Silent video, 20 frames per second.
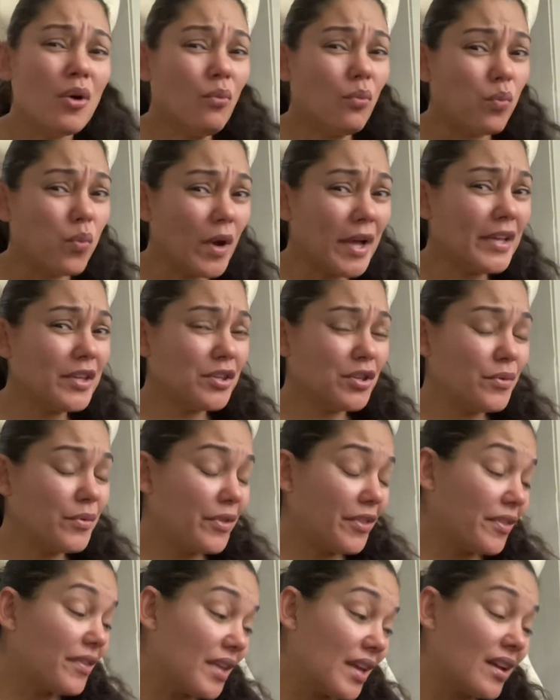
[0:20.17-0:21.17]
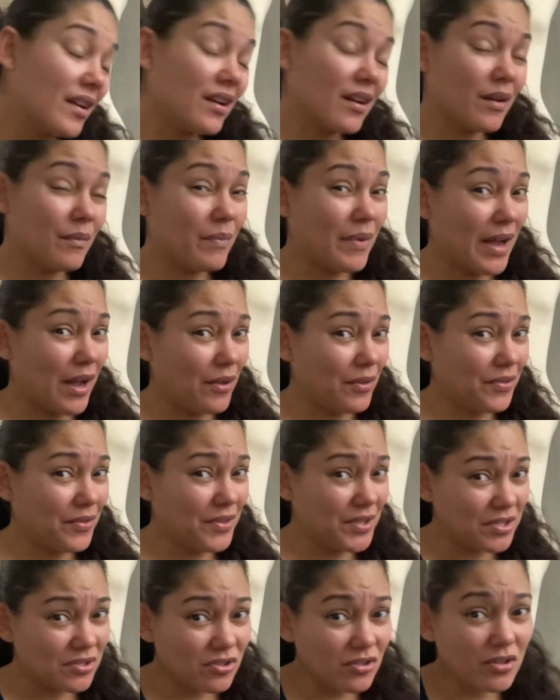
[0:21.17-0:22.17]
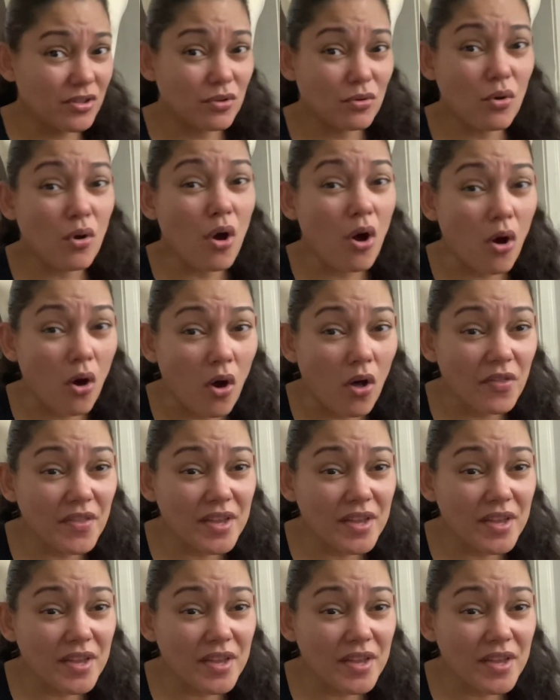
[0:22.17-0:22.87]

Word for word: what you think about this little haul